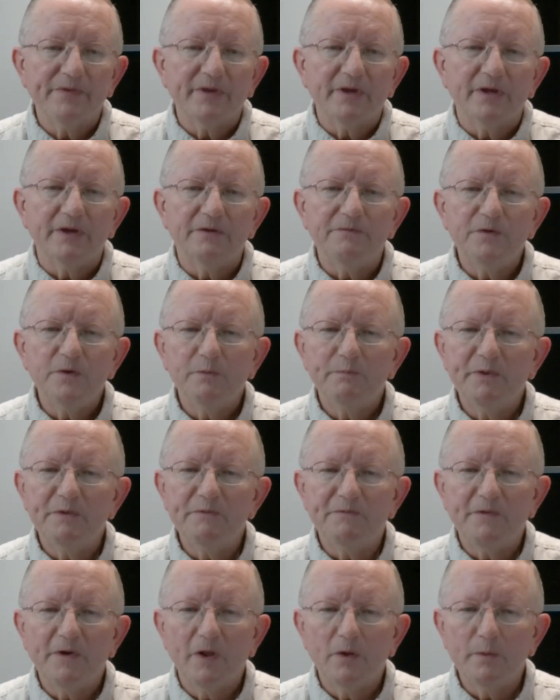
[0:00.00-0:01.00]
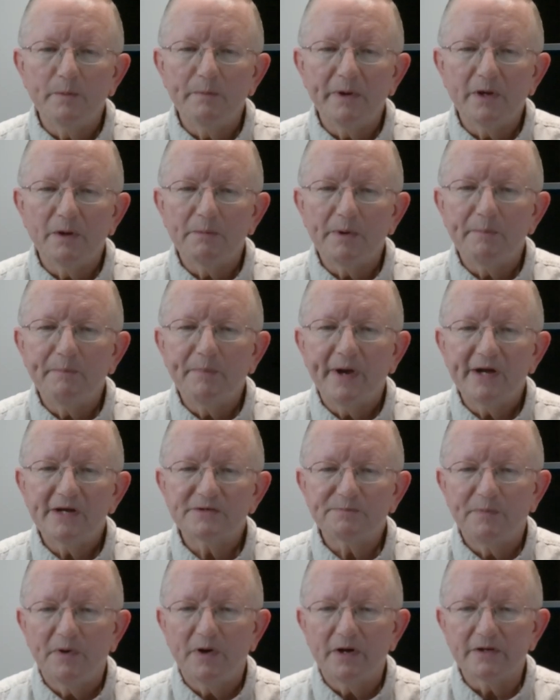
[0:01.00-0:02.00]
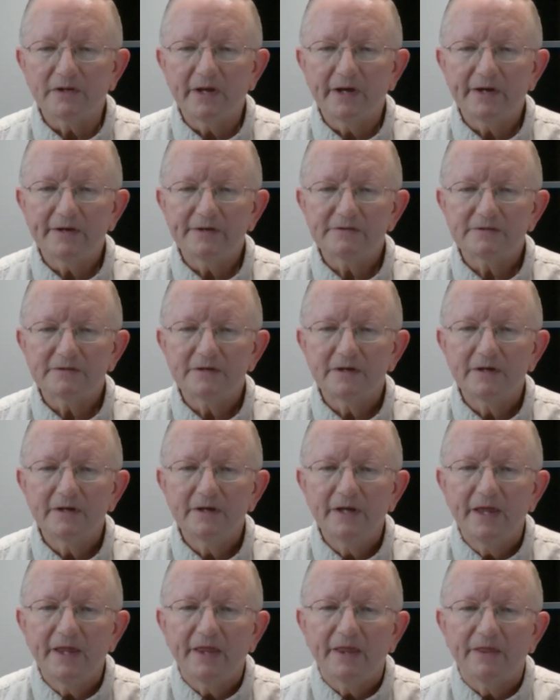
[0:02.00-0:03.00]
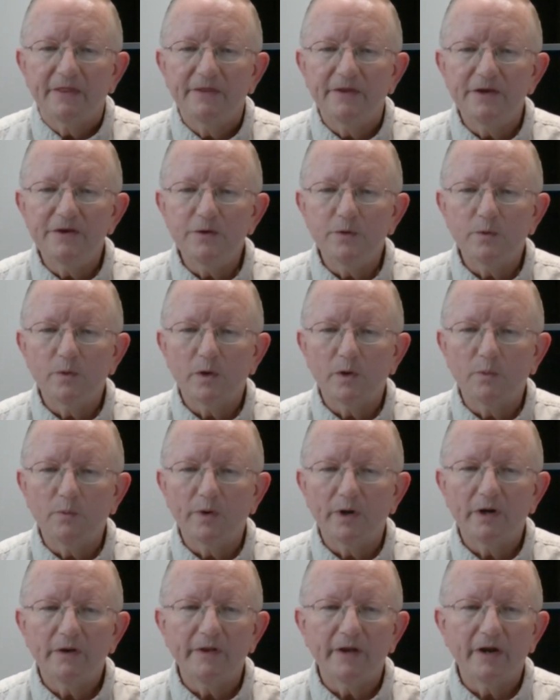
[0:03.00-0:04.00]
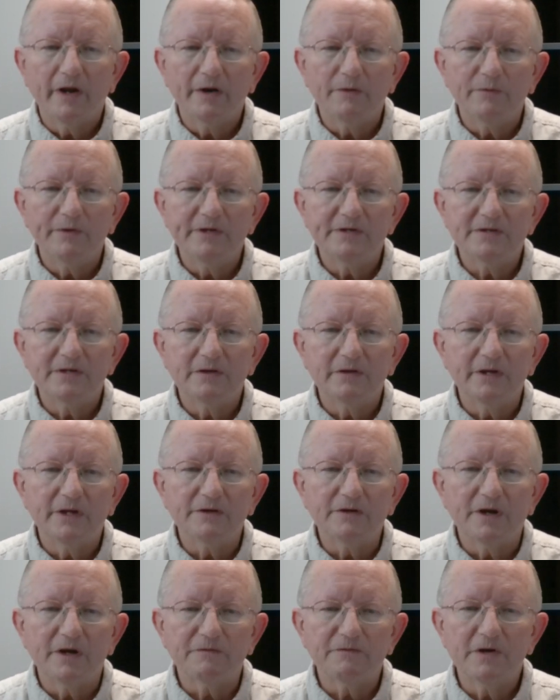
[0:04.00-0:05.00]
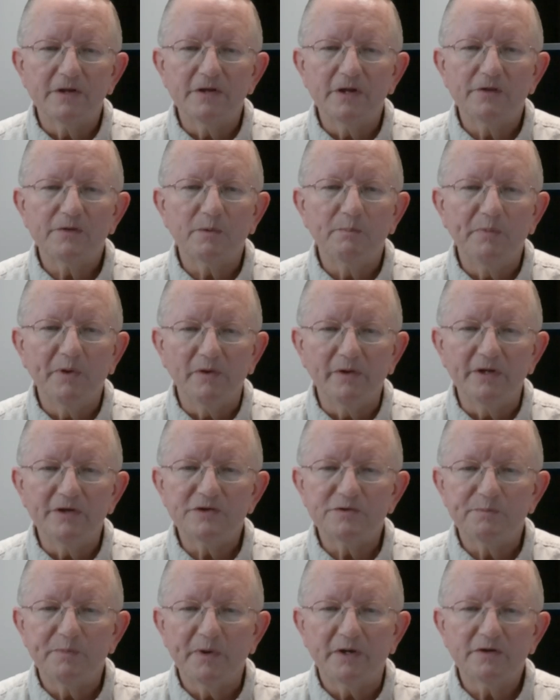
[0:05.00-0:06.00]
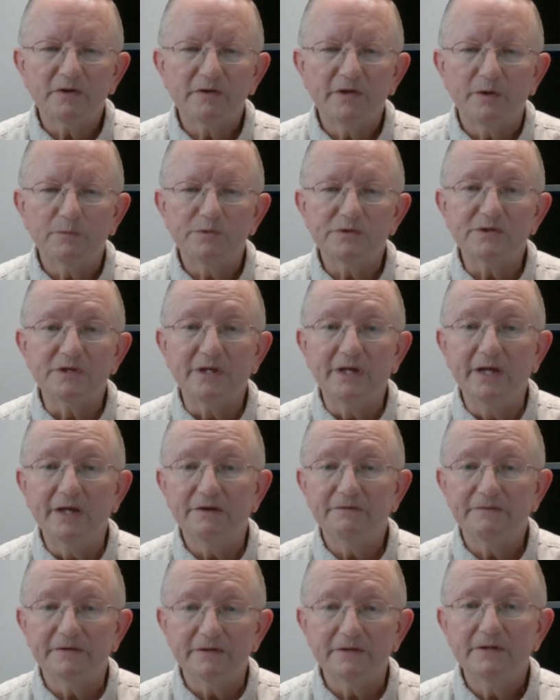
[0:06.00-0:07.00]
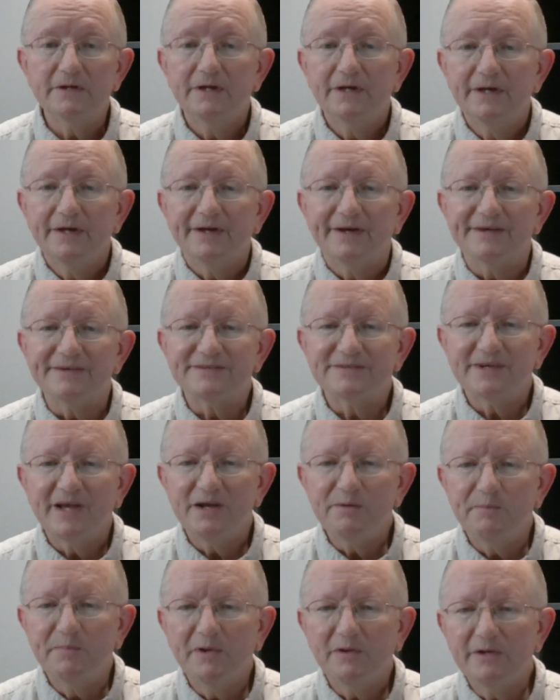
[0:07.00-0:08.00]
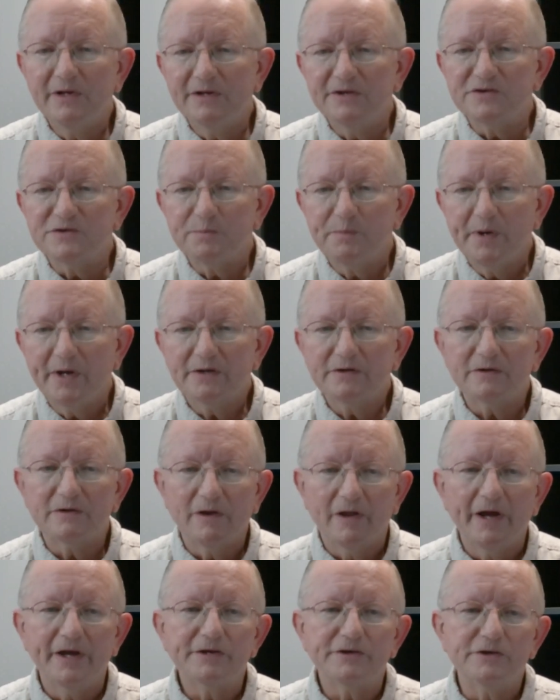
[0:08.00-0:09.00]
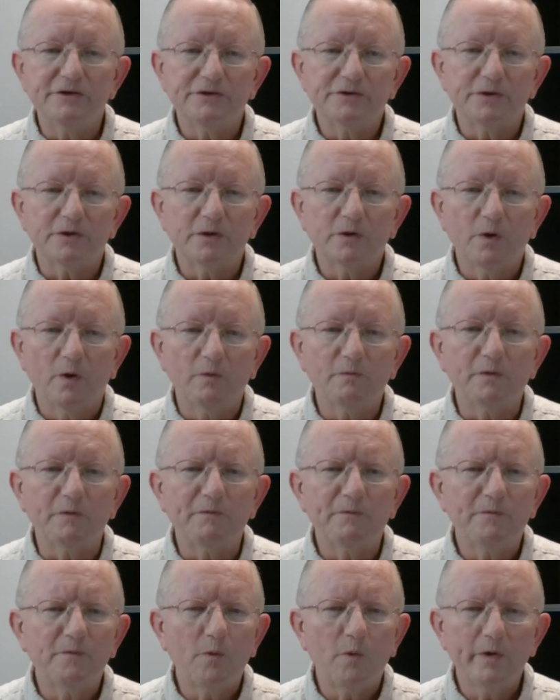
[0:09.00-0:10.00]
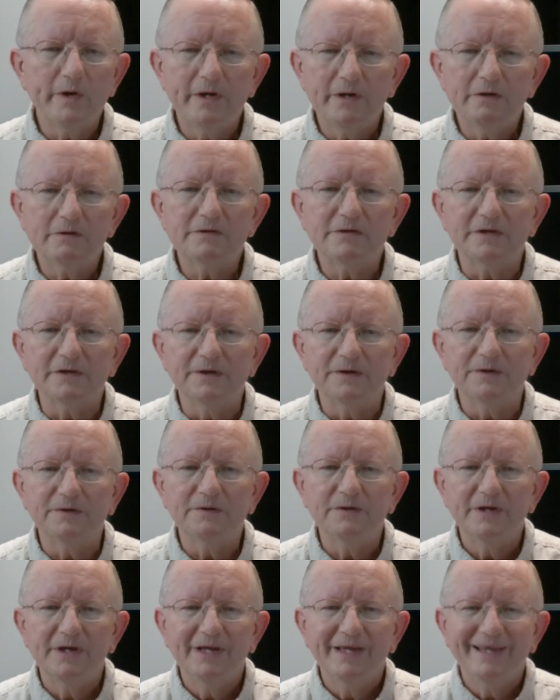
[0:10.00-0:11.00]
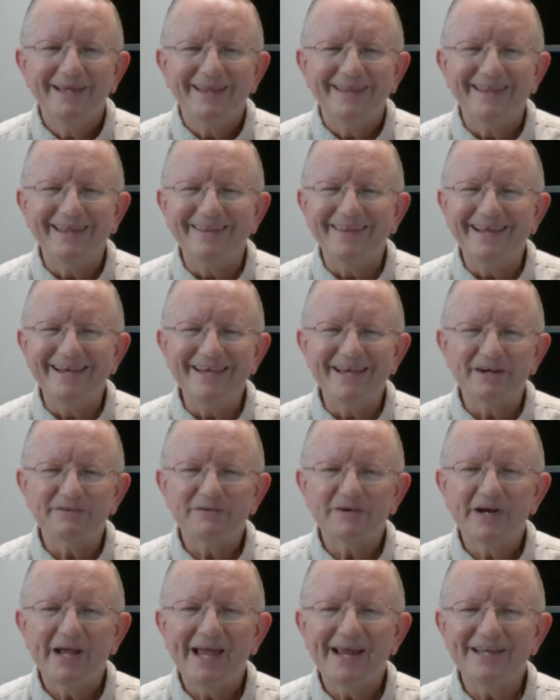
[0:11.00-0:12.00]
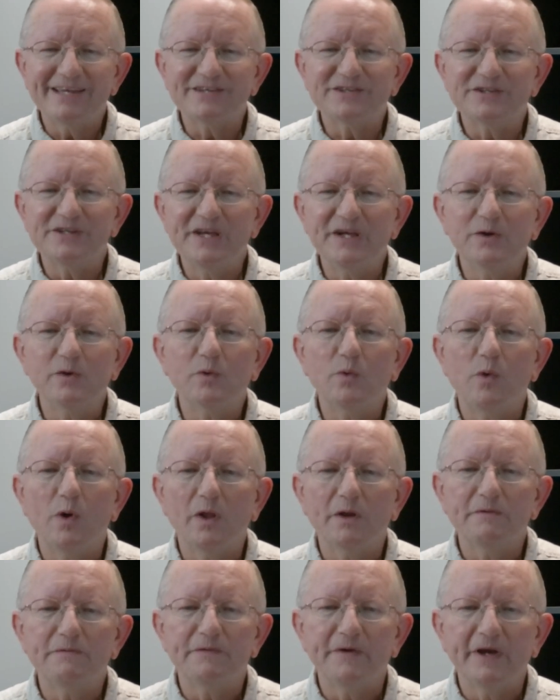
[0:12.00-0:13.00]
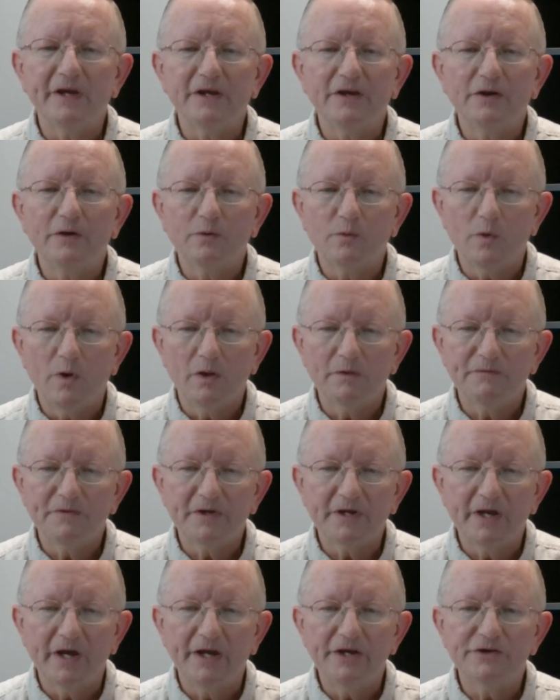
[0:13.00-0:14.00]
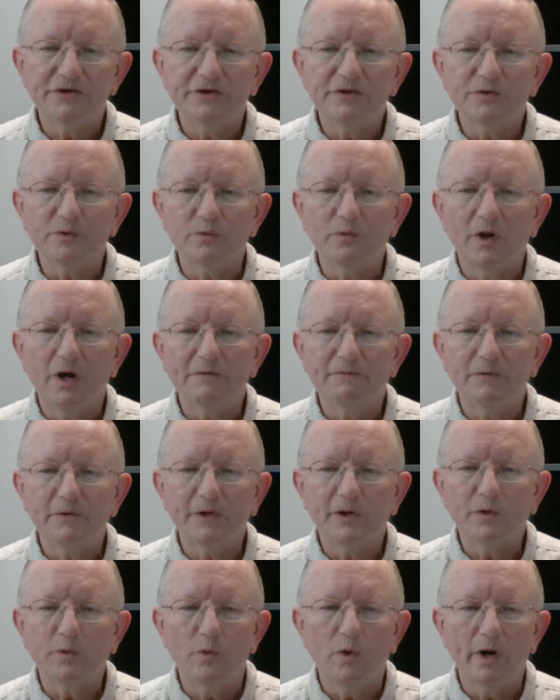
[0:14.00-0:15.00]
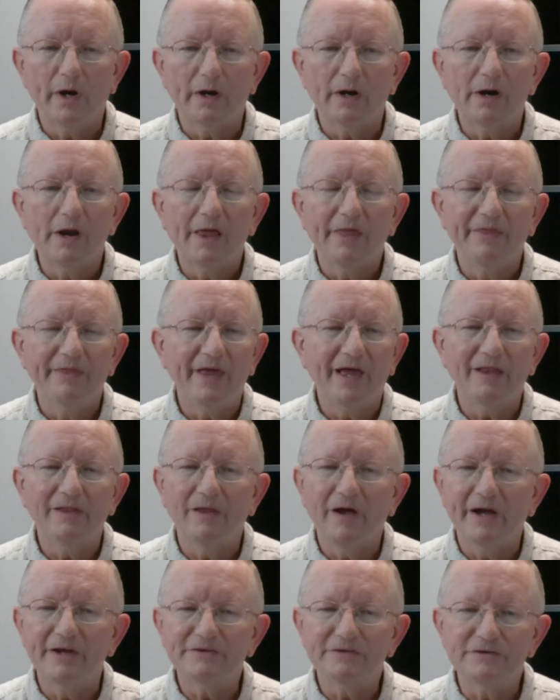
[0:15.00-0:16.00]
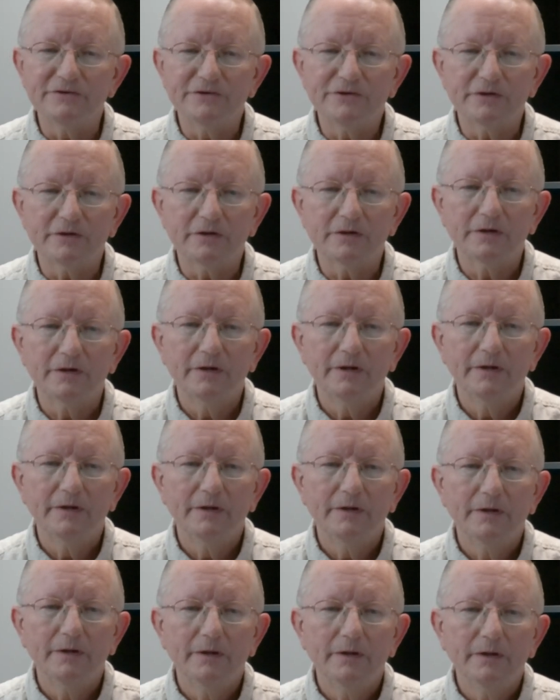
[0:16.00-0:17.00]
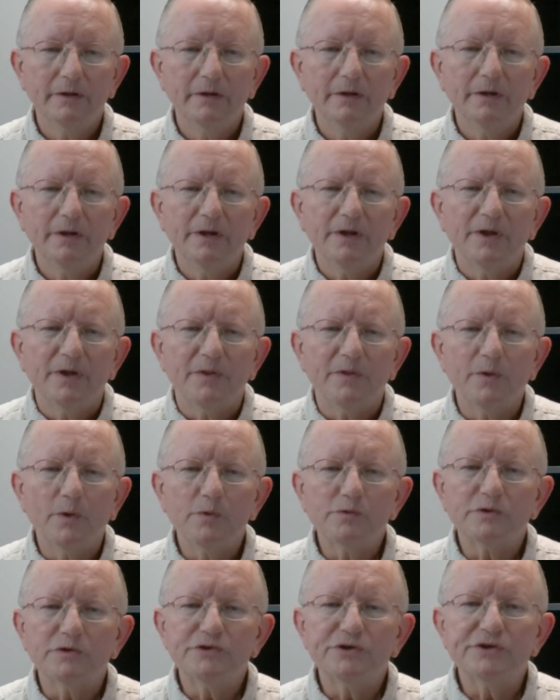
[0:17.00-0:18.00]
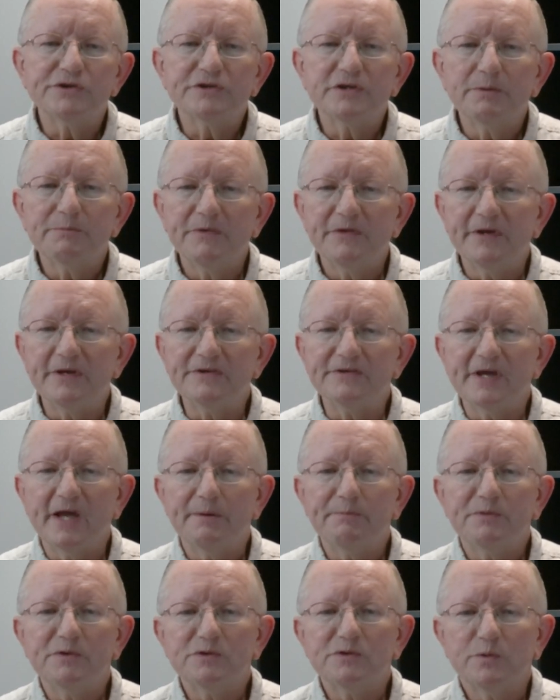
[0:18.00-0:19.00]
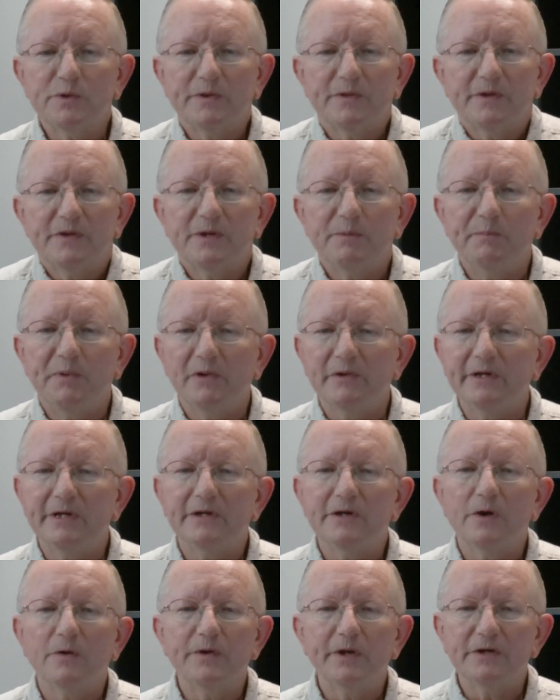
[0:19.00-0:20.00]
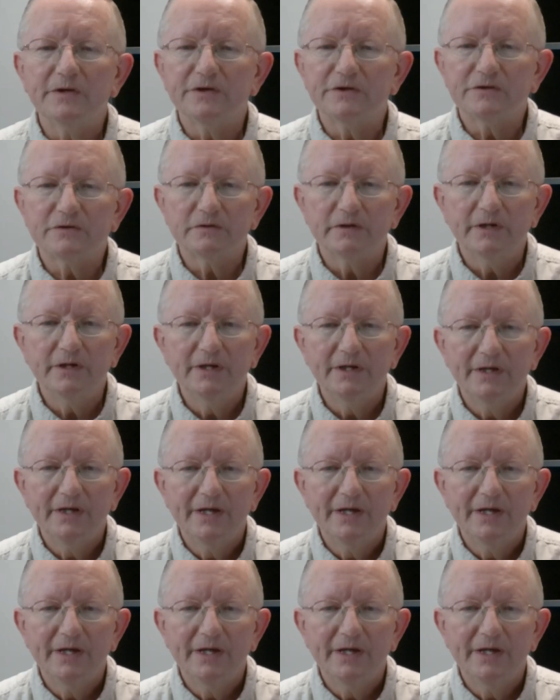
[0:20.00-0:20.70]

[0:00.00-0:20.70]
If you have been following me on my past podcasts, then you are aware that I recently uncovered another building inspector that was given a state building inspector licensure over 4 years ago that they never had a single qualification to lawfully acquire that licensure. Those are just some of the examples within the building code industry